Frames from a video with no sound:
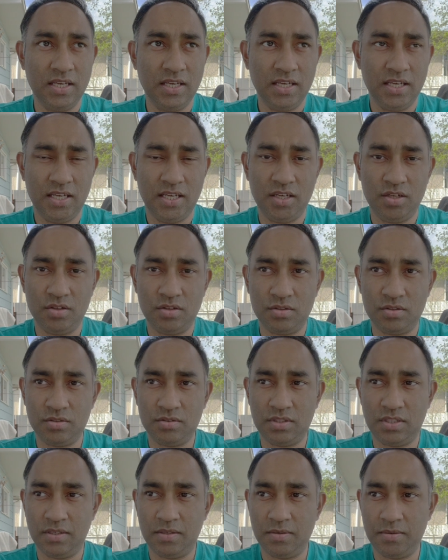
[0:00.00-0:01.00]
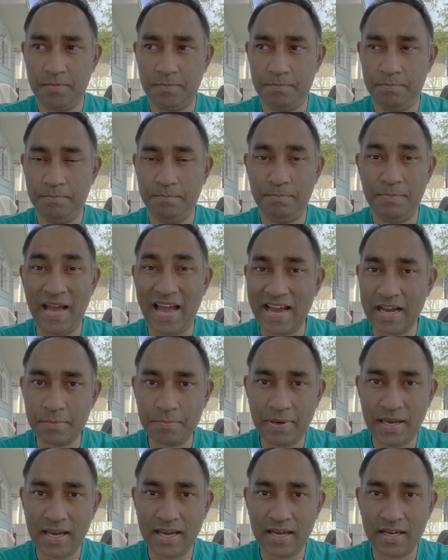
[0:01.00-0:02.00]
the
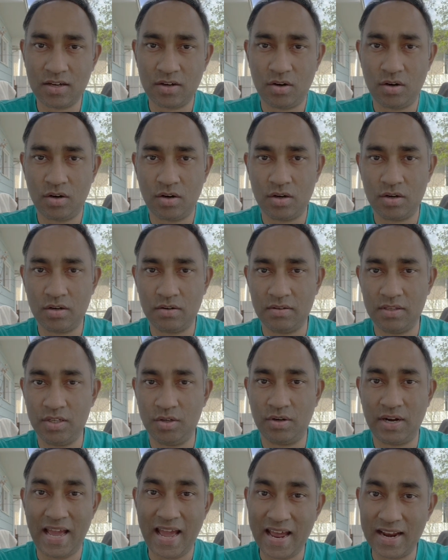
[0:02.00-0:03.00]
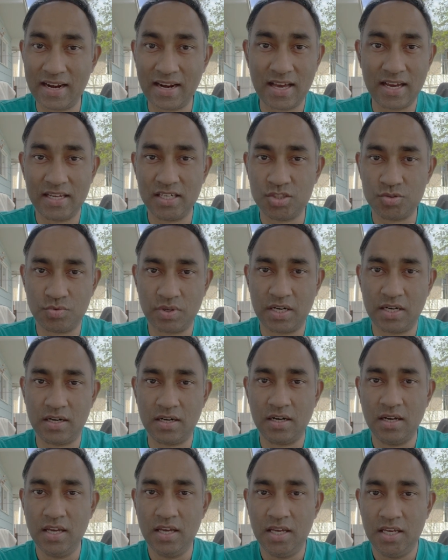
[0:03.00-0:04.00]
backpack or your hand luggage
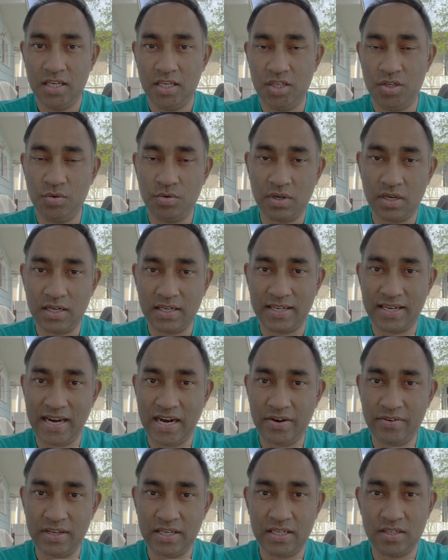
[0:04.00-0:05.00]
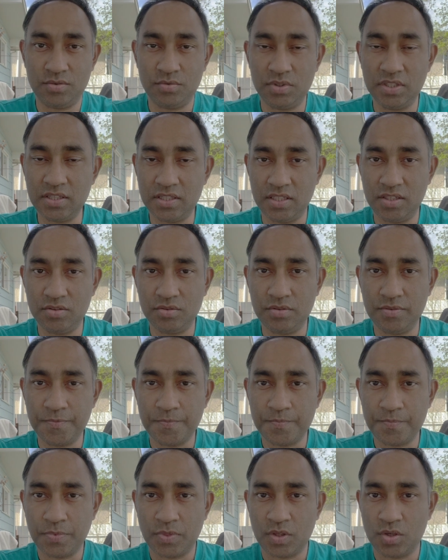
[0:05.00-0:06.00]
where you are carrying with you.
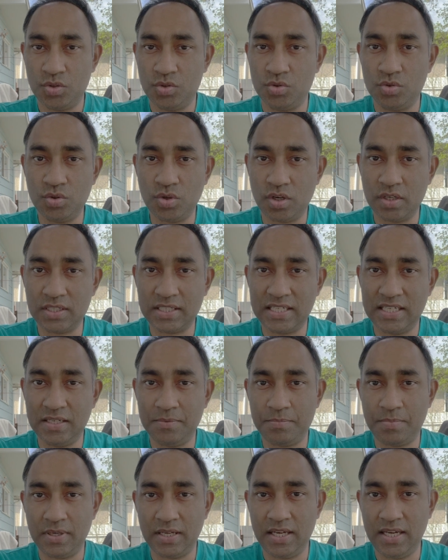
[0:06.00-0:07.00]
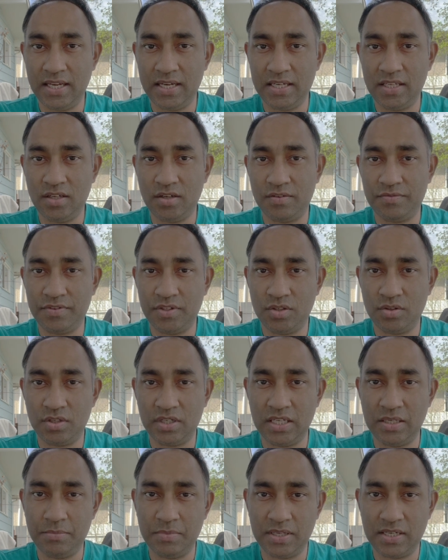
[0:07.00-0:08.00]
Do not keep any of your
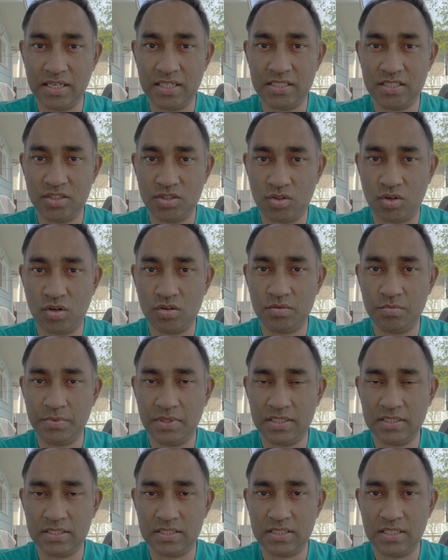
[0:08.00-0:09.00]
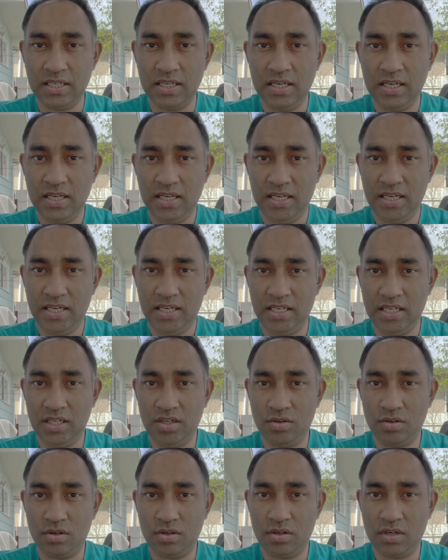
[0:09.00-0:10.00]
immigration documents in
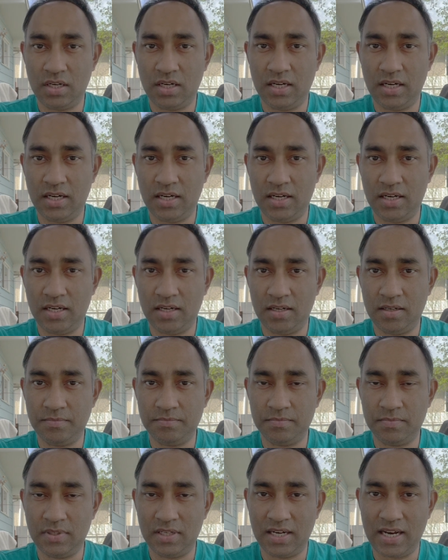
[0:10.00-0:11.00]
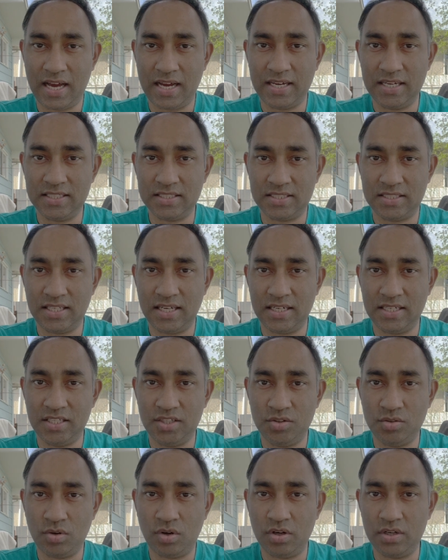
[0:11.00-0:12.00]
your luggage that
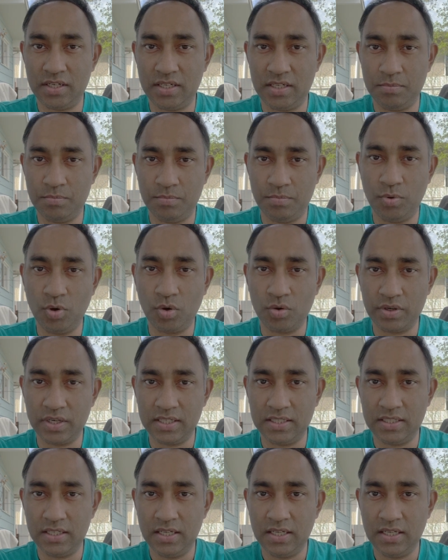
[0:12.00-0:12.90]
you already boarded